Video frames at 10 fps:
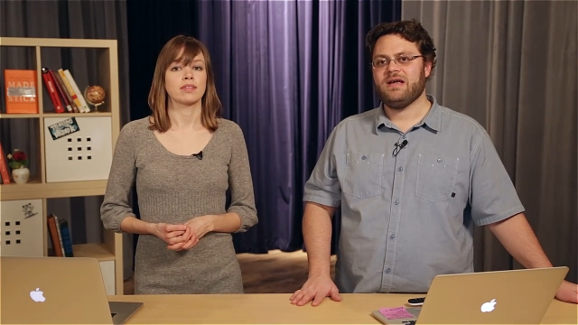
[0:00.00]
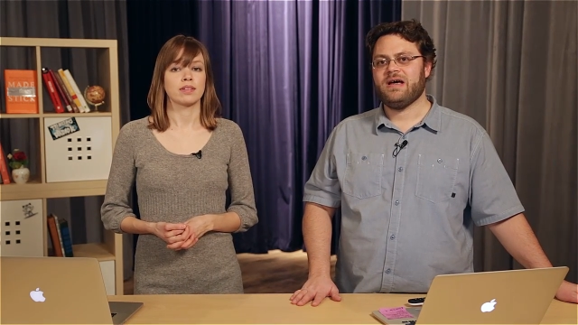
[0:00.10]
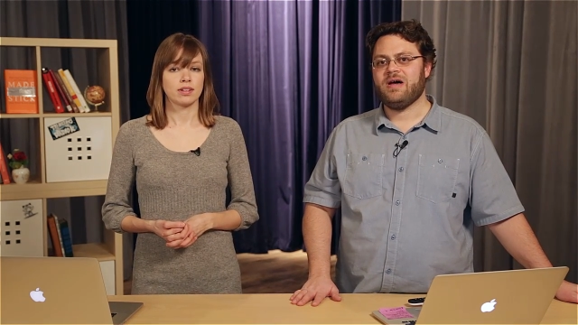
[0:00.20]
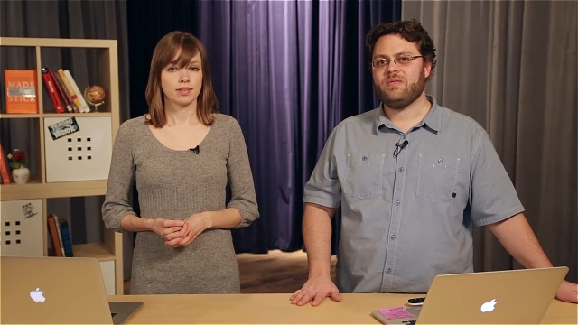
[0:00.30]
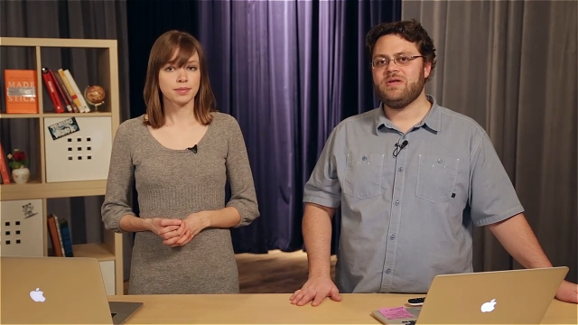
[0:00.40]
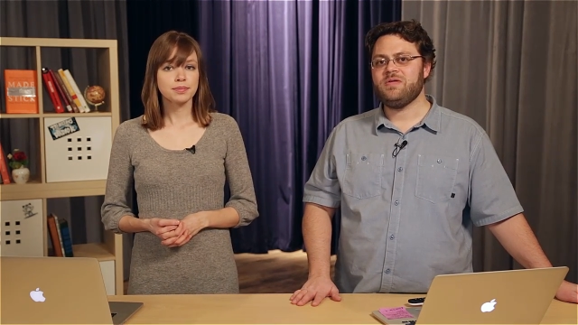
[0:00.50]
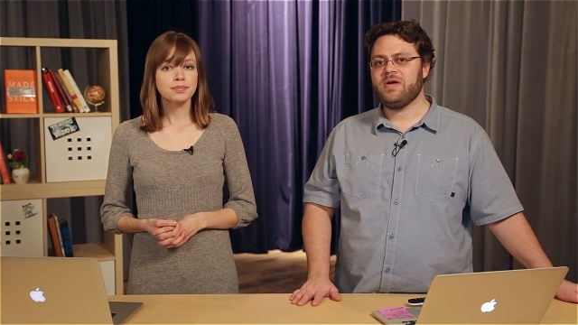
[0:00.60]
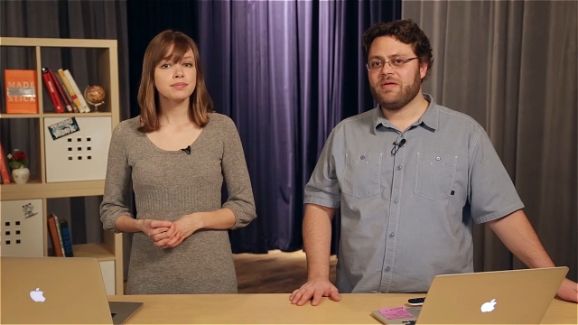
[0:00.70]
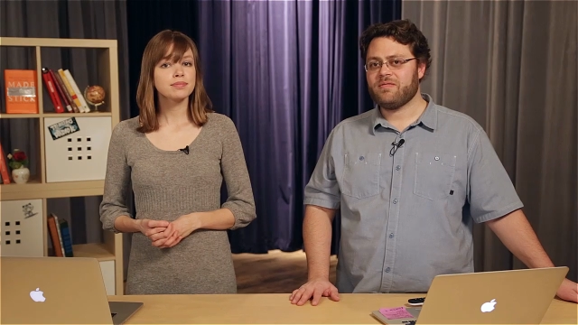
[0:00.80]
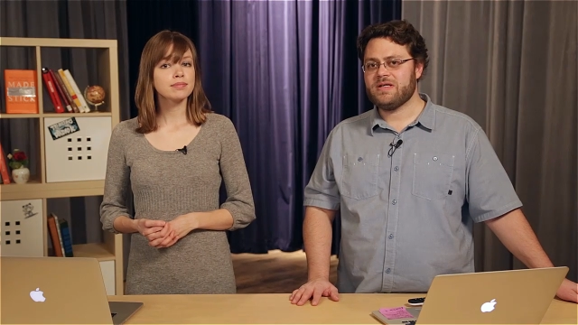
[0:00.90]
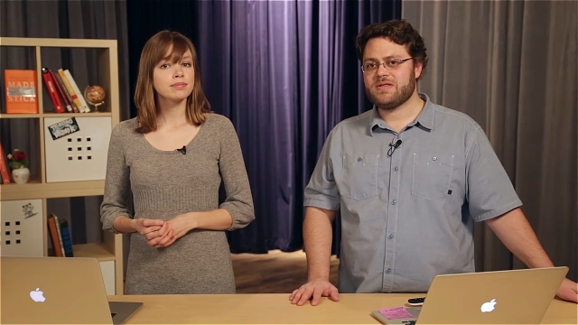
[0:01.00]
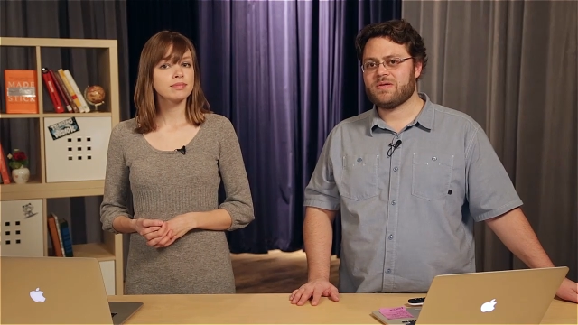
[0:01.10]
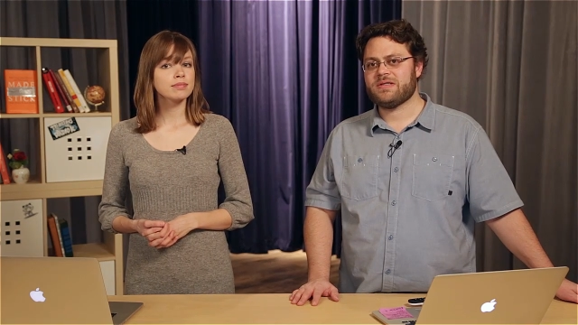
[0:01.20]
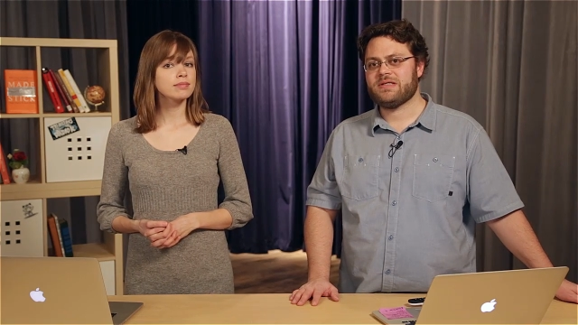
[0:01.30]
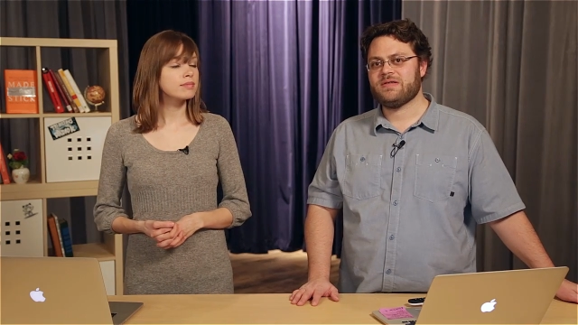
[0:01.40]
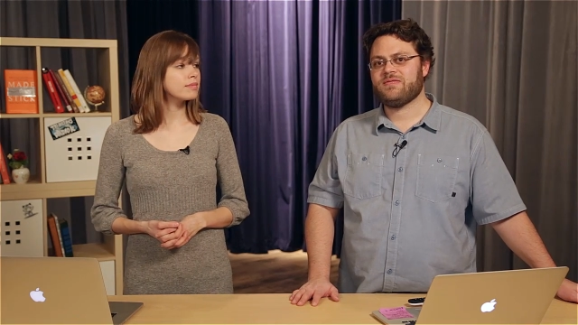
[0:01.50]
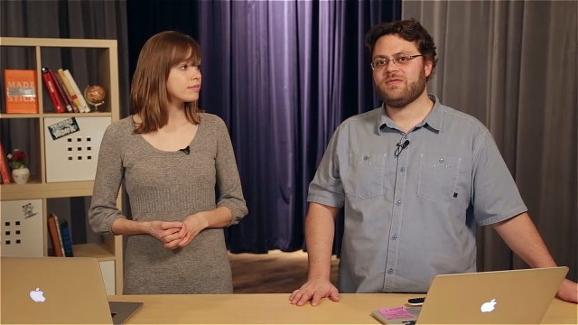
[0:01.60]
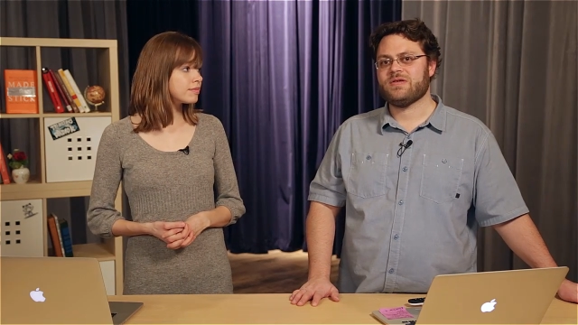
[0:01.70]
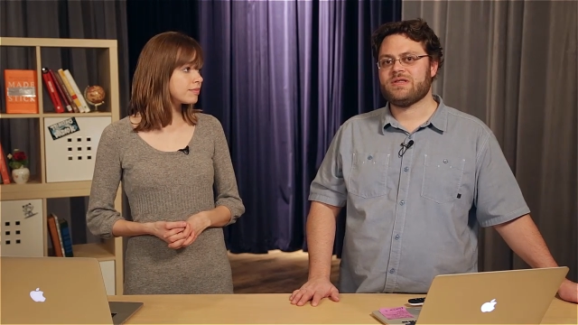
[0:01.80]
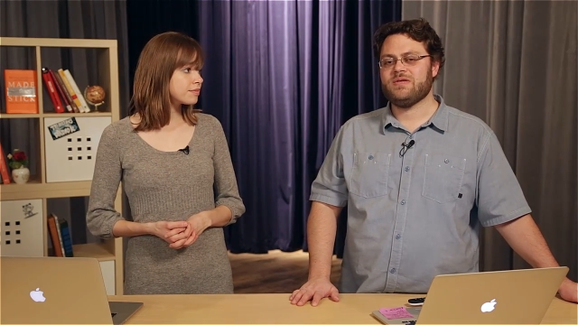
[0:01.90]
Speaker 1: Uh, we do have resources
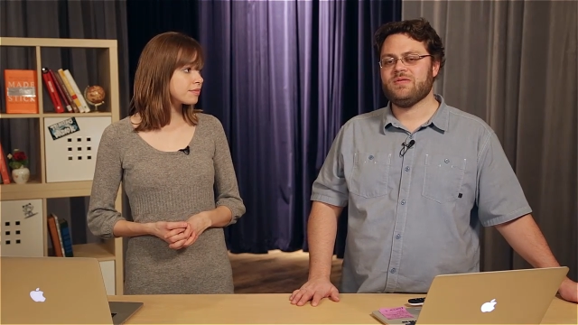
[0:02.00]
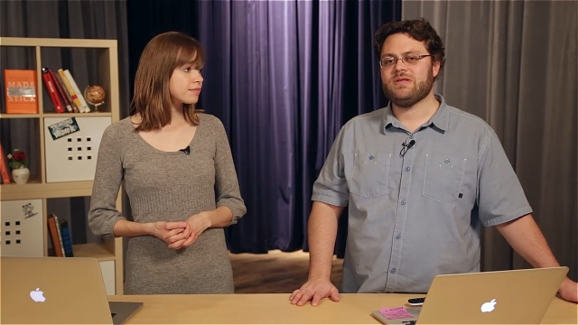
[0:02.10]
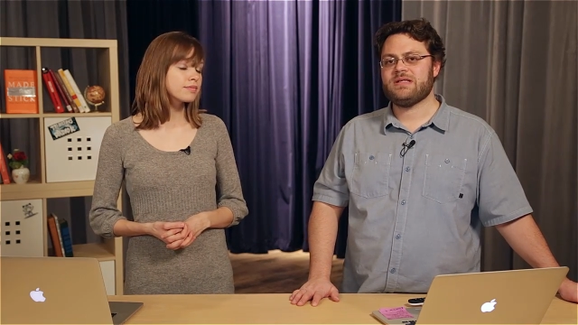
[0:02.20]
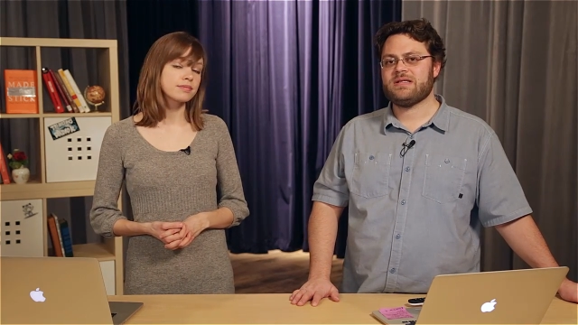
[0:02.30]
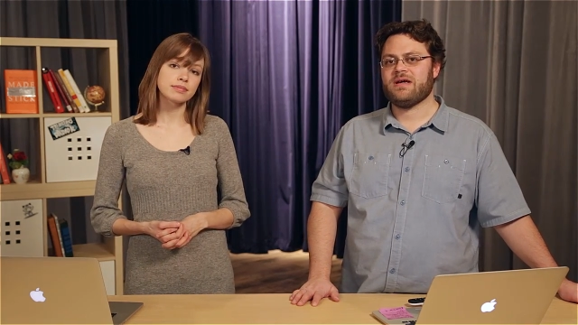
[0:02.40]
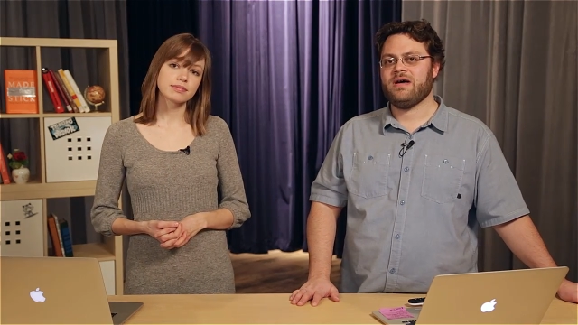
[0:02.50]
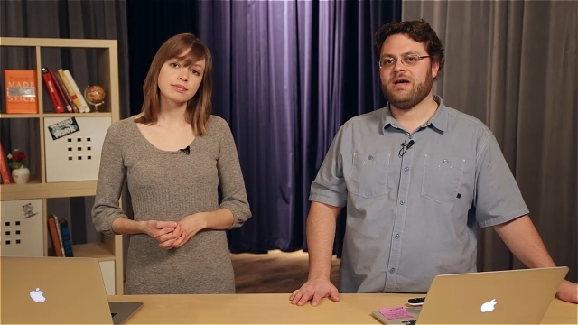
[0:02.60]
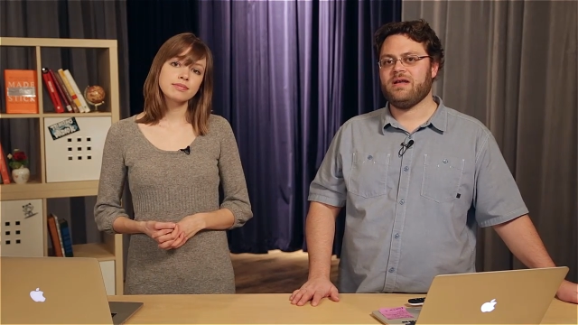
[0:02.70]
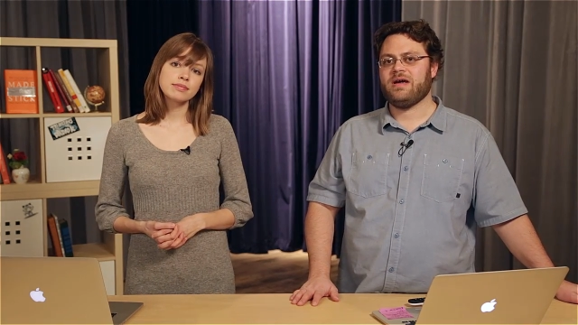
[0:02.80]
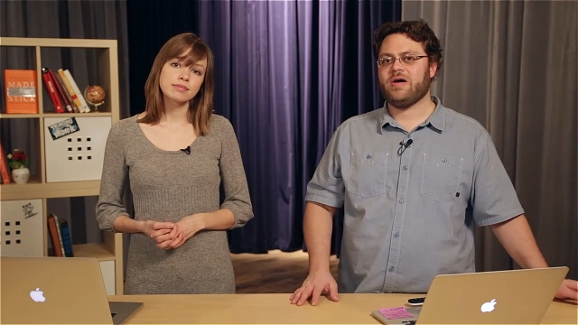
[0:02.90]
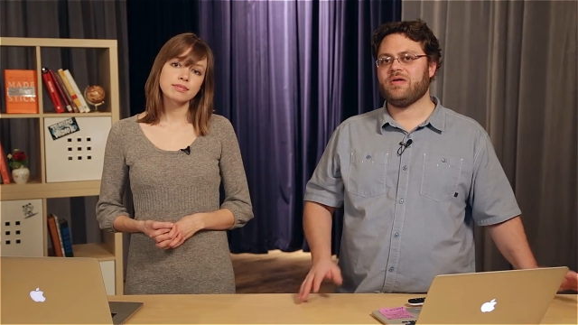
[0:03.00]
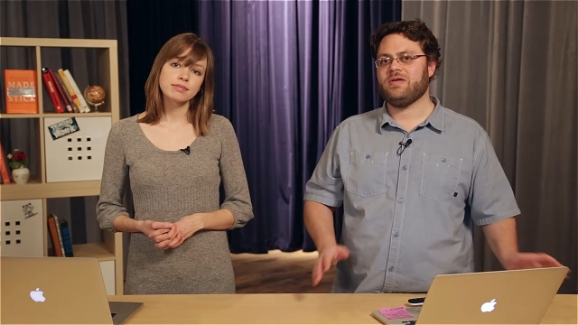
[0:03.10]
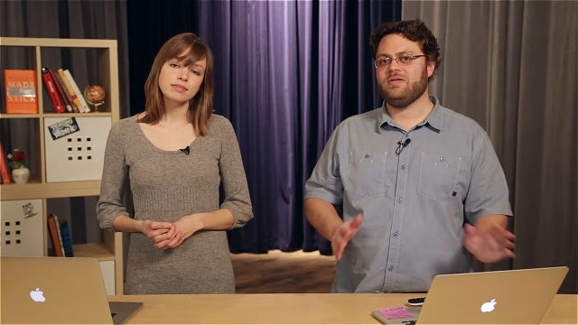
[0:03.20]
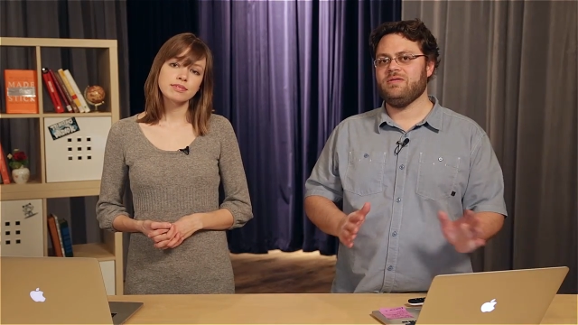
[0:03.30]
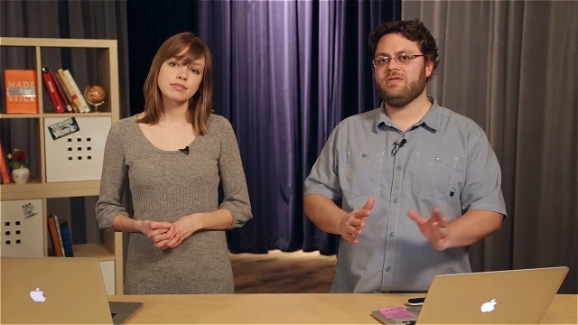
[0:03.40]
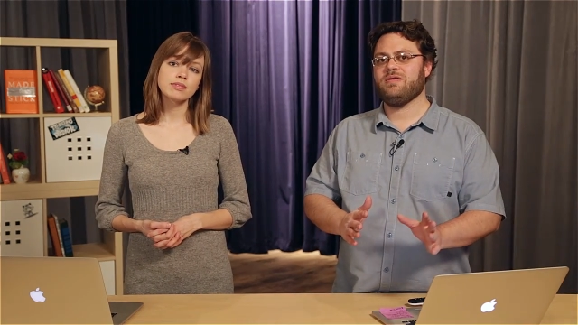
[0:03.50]
for students on how to